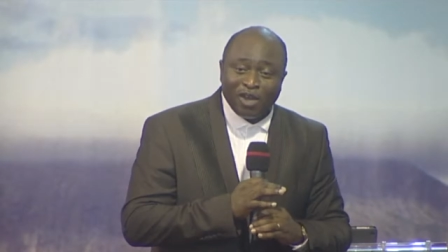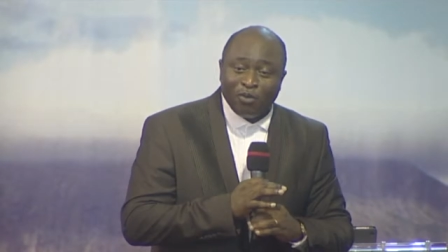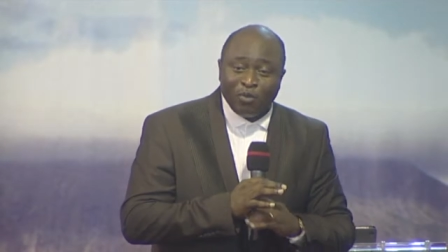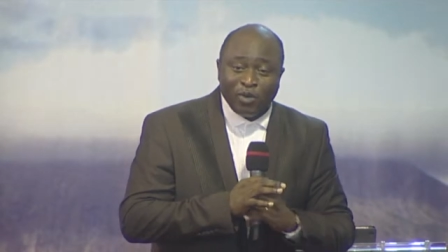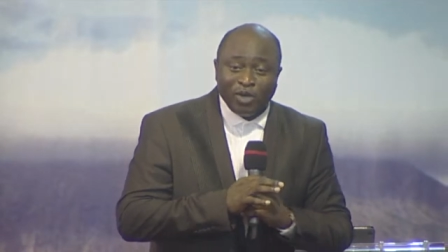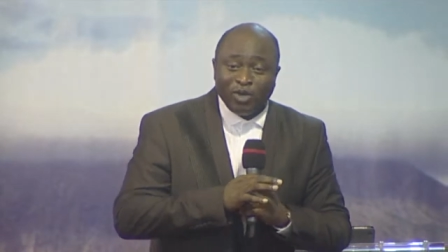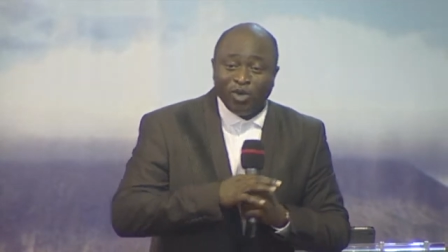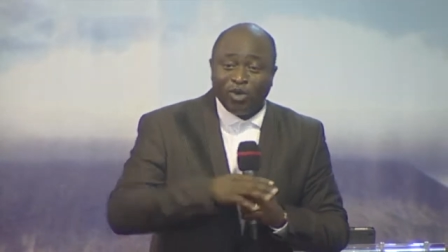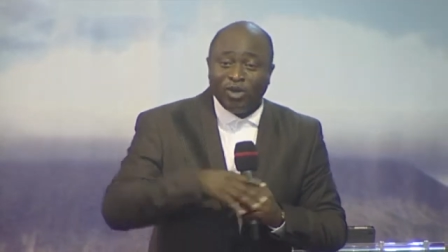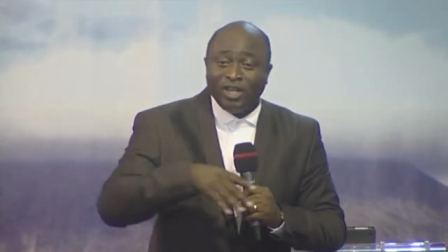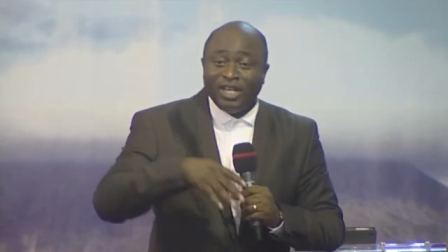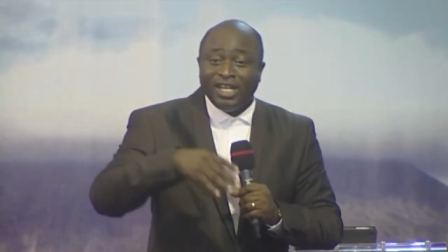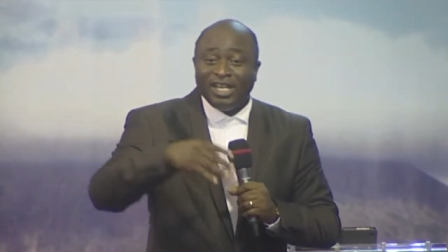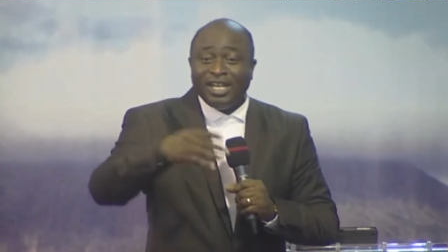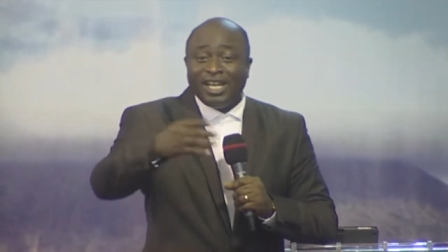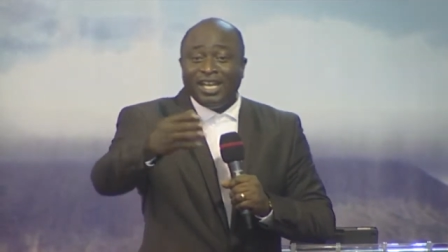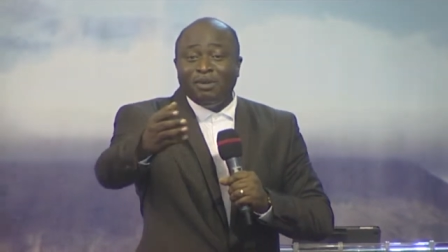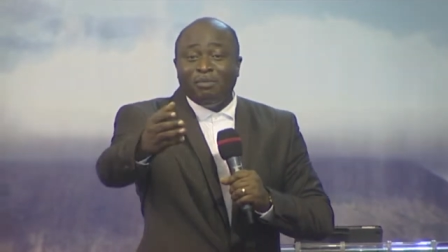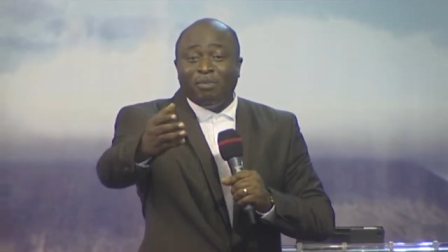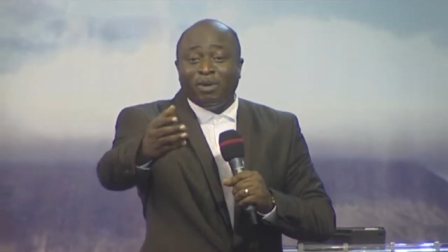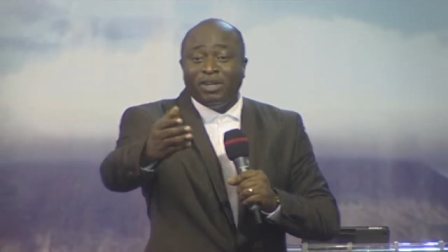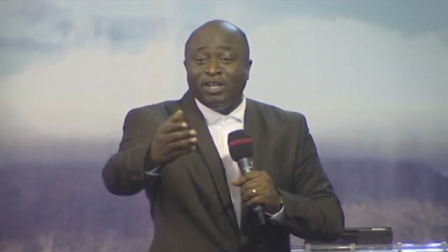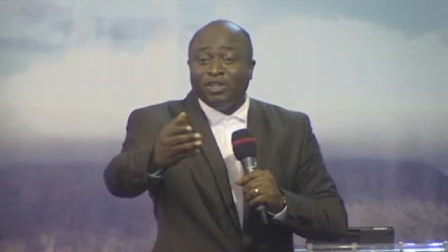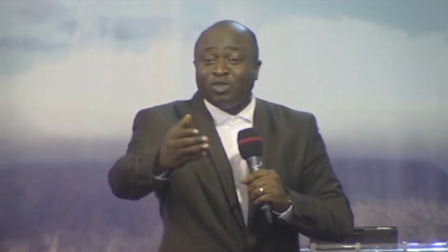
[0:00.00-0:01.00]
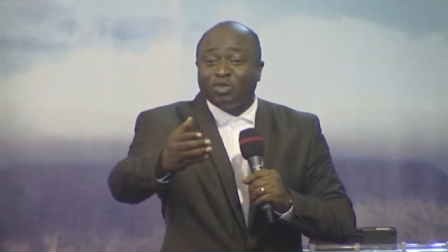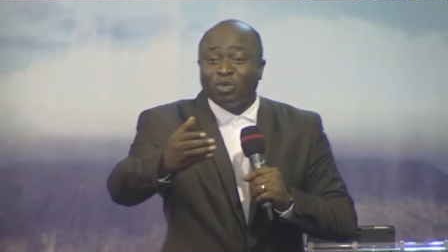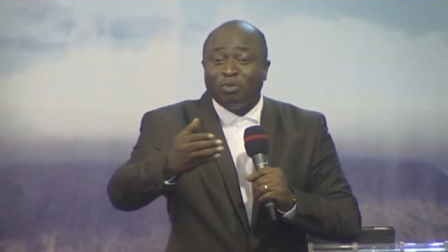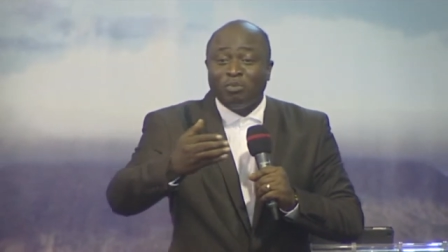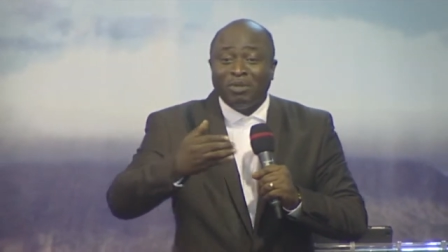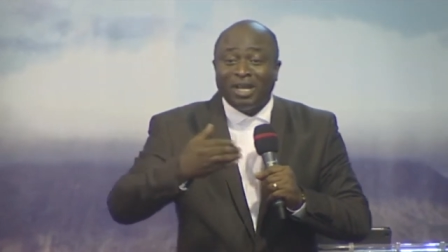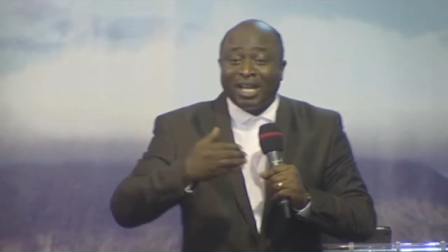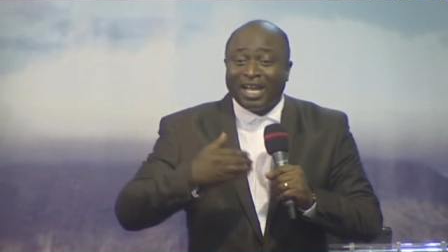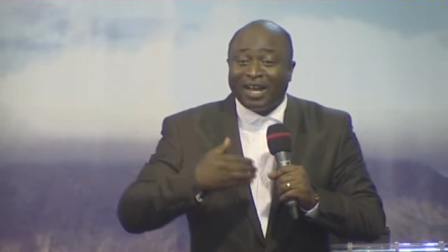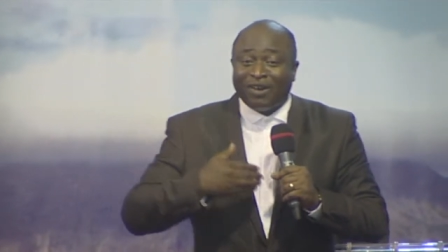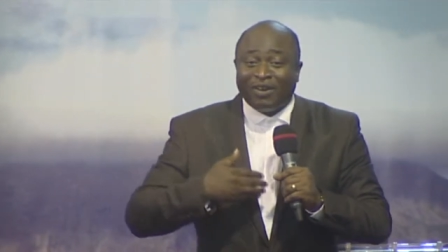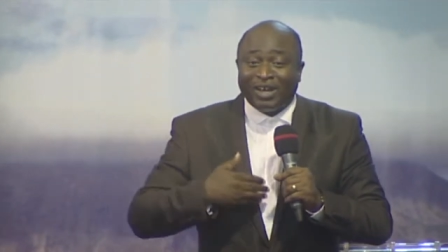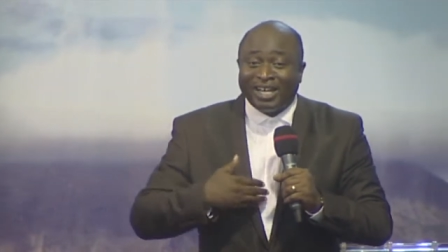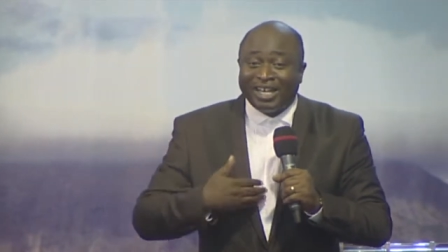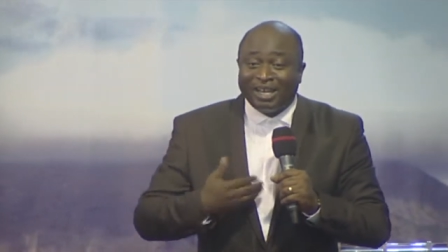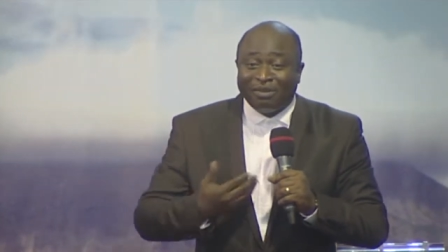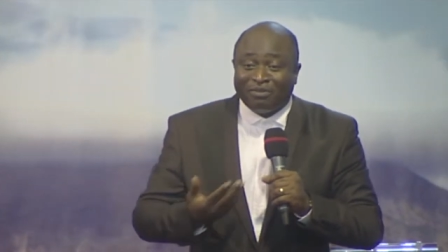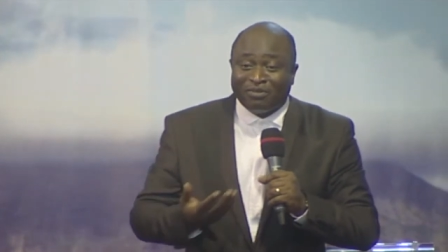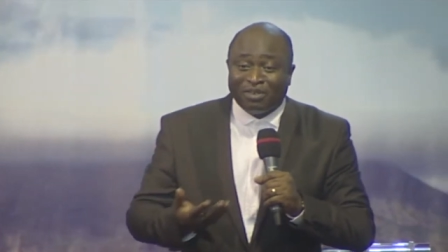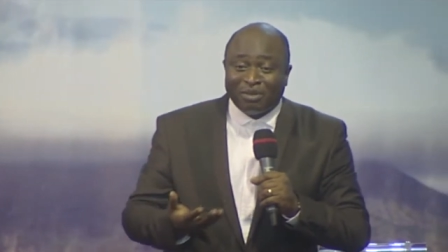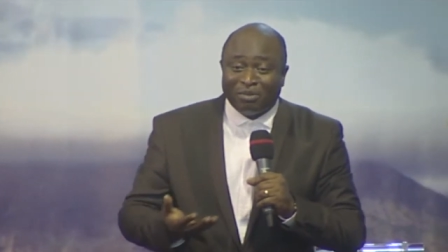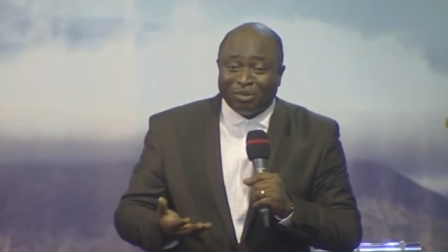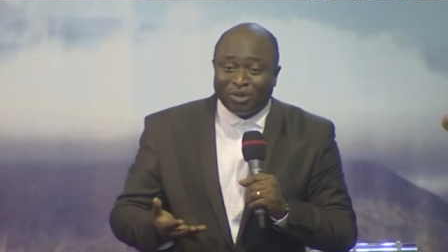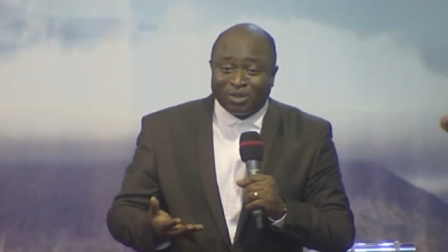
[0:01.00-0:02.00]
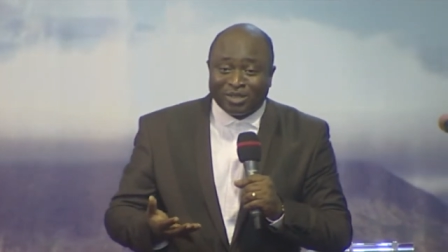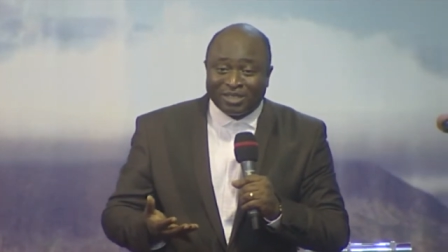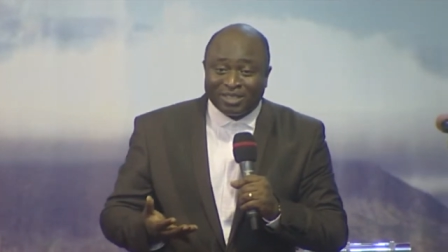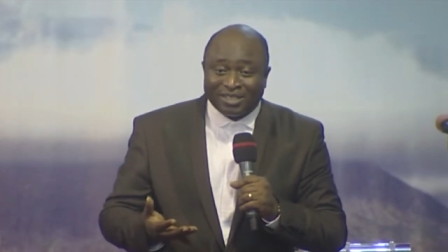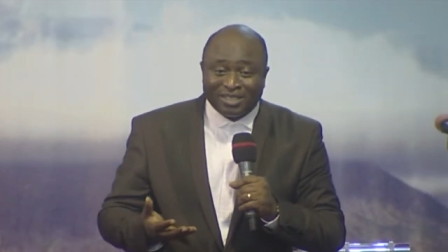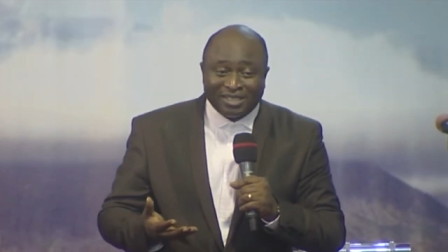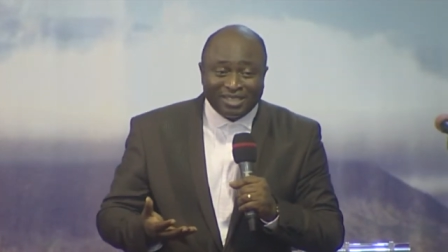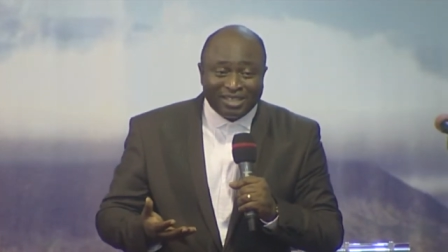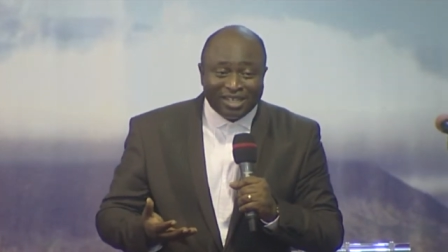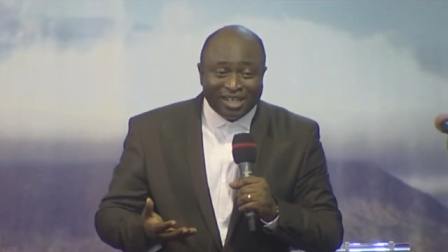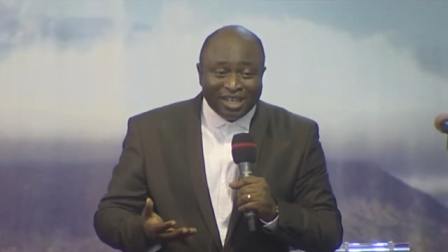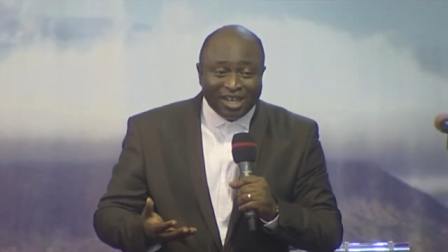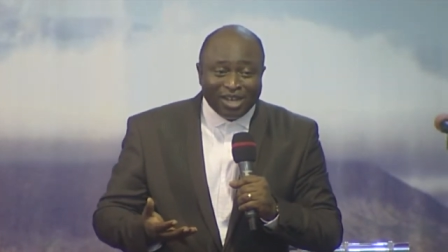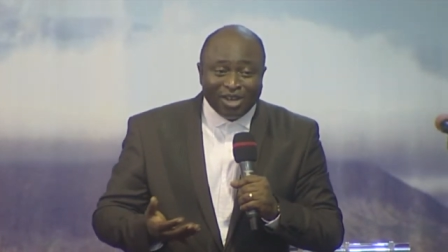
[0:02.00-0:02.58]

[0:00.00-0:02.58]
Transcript: We don't need anybody to make our name famous.